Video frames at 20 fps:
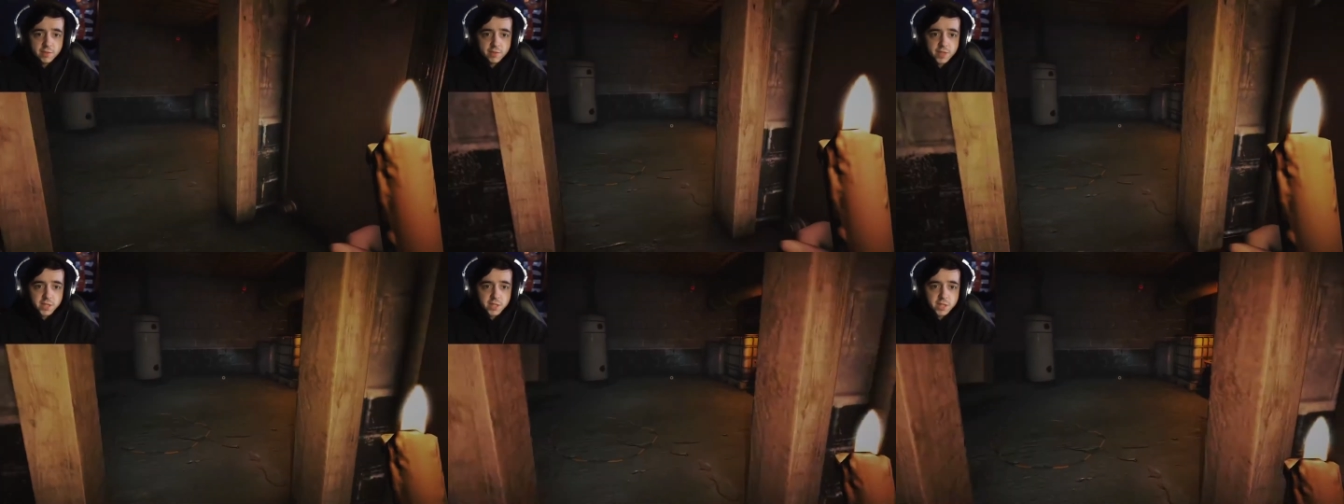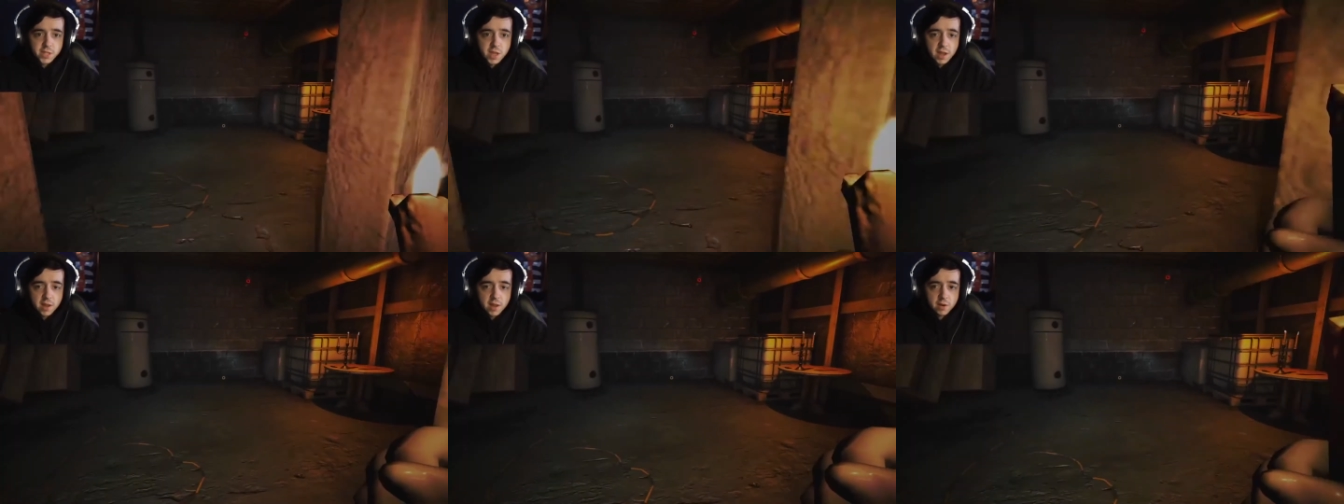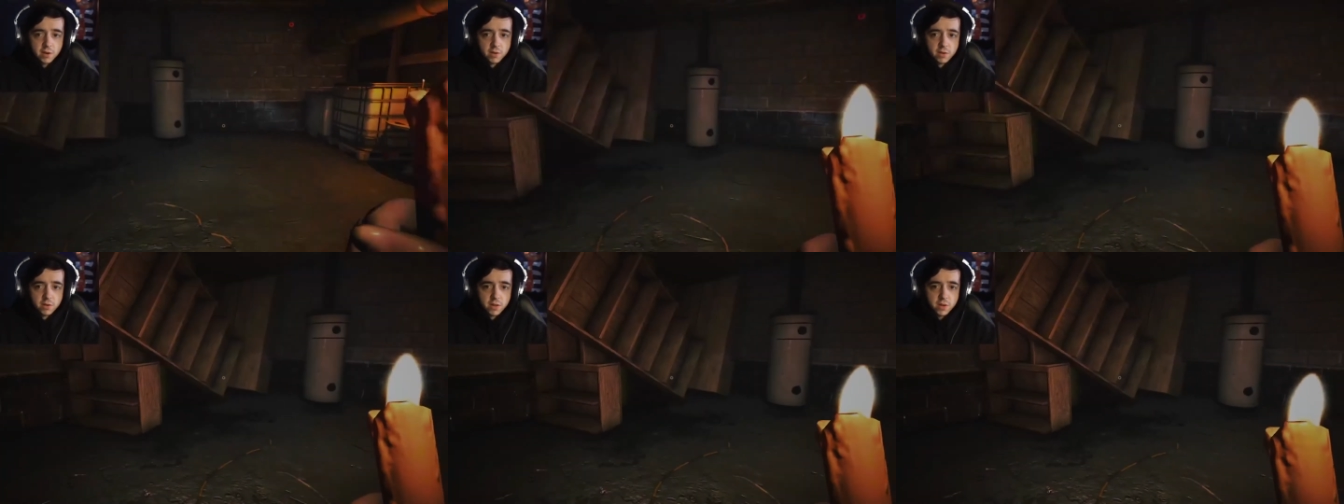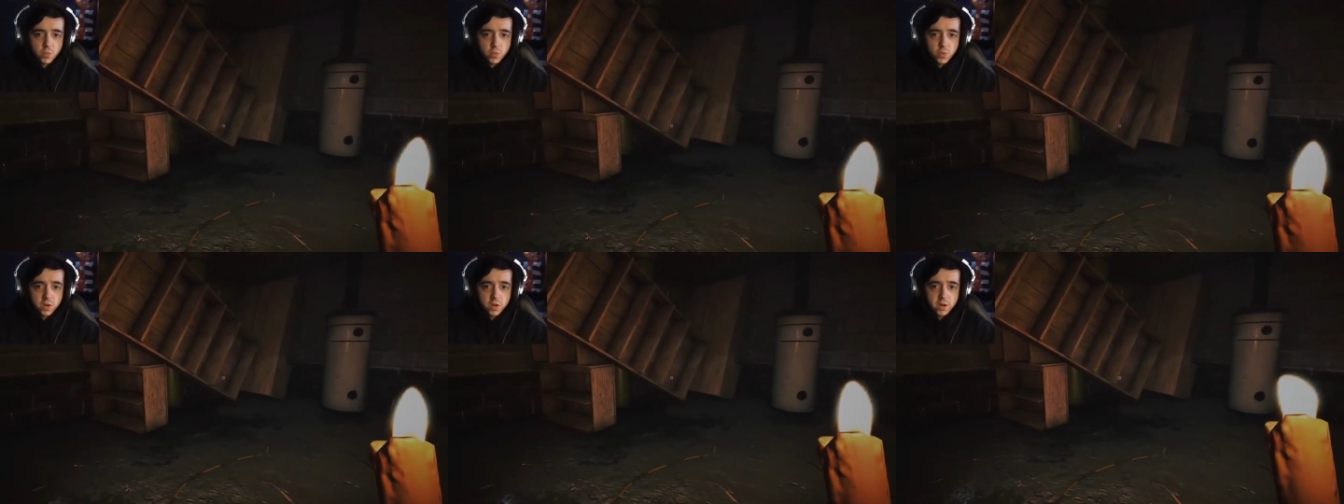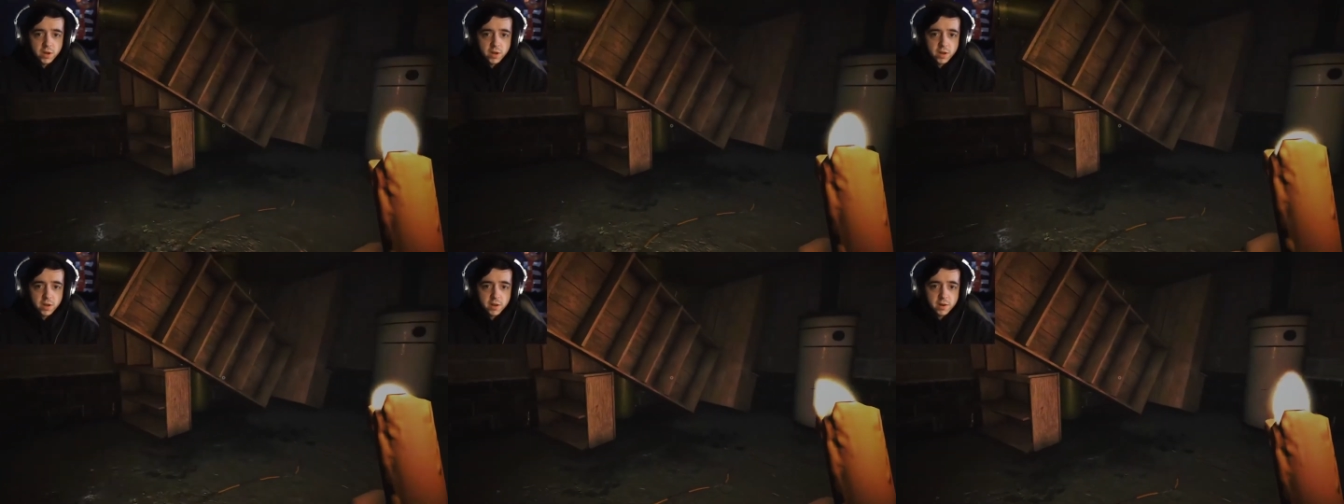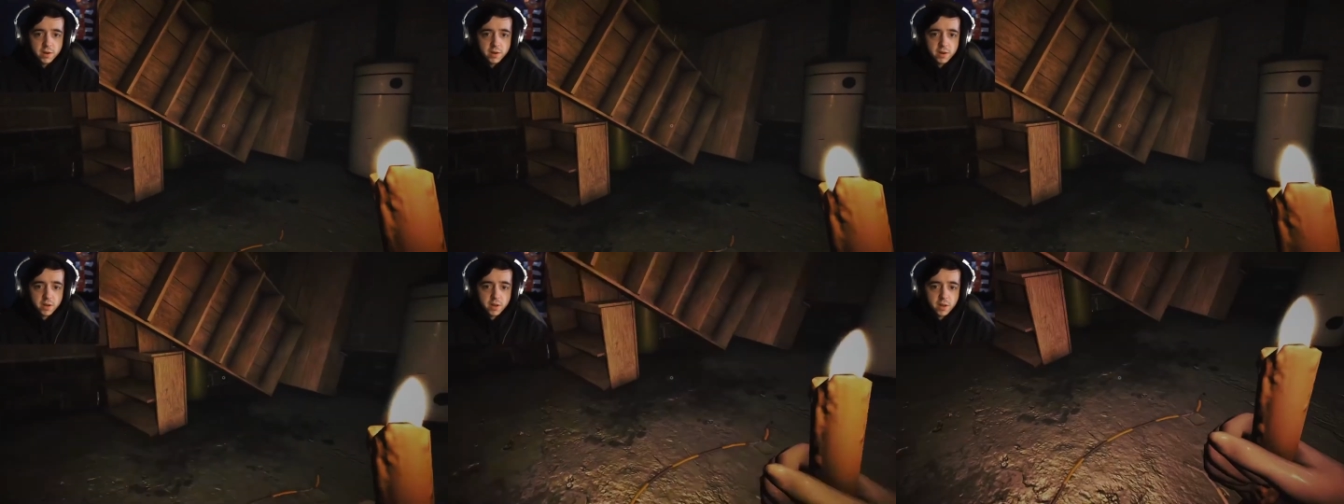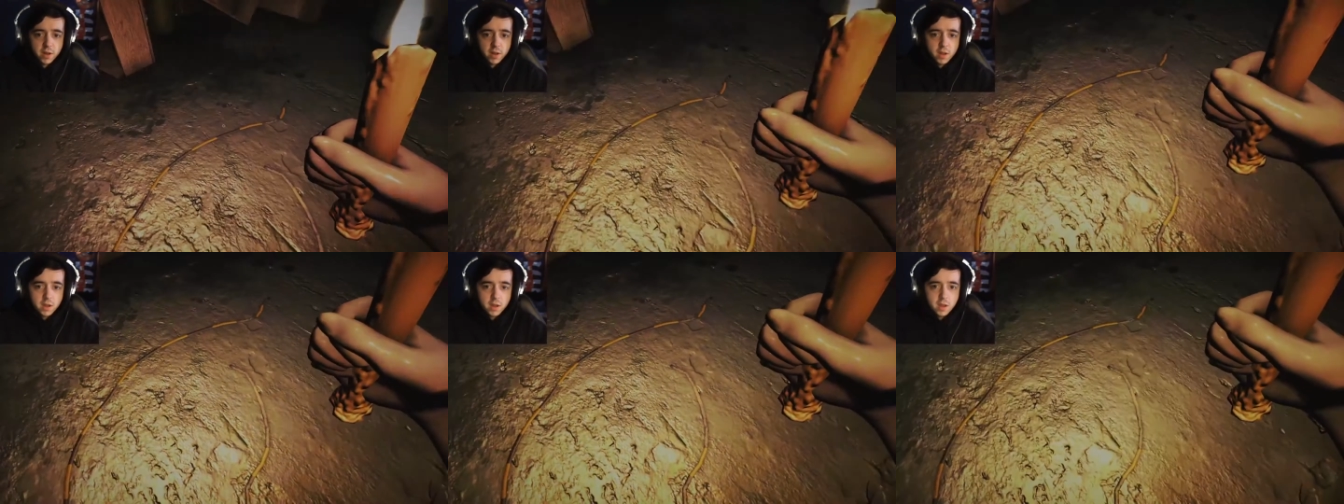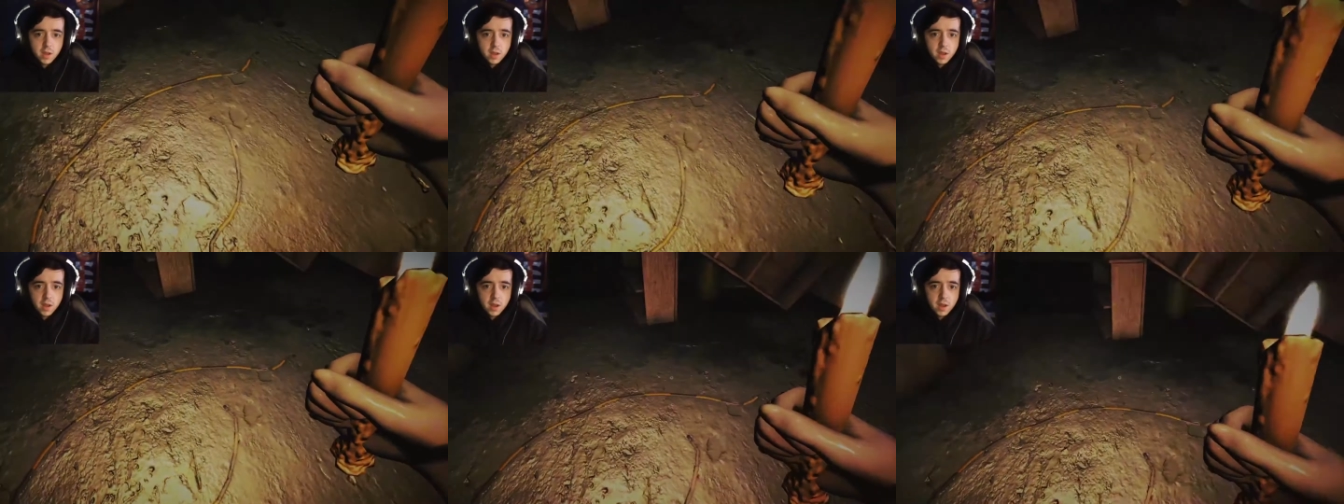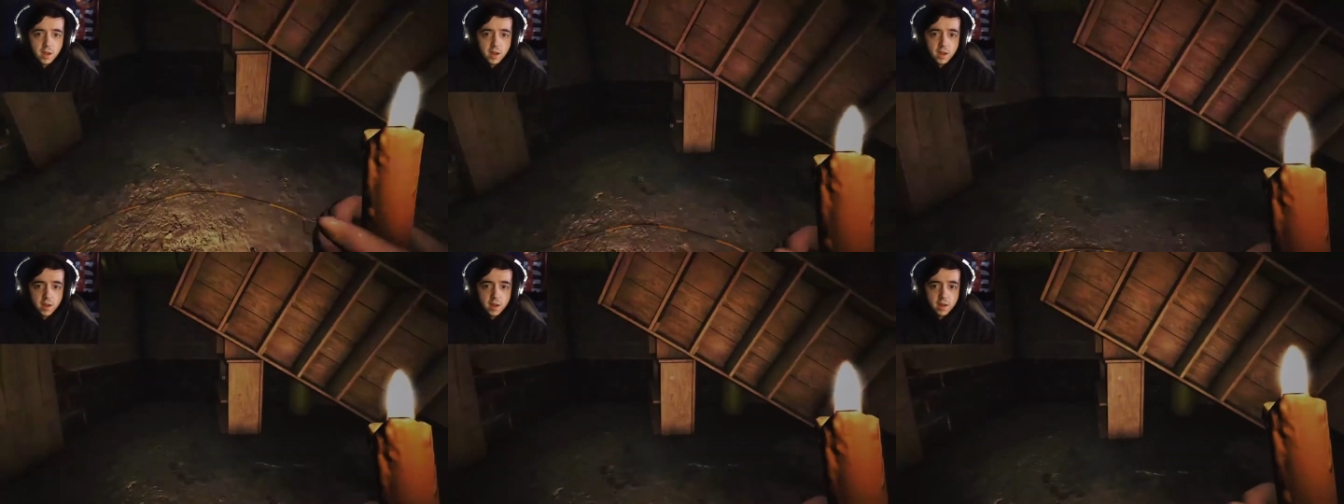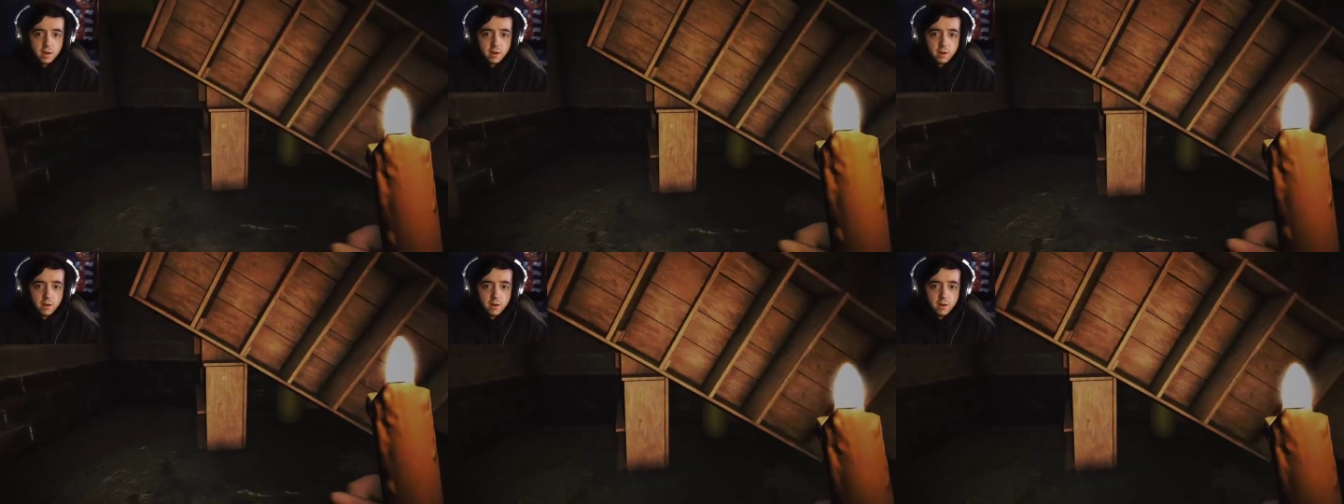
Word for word: this candle in one hand and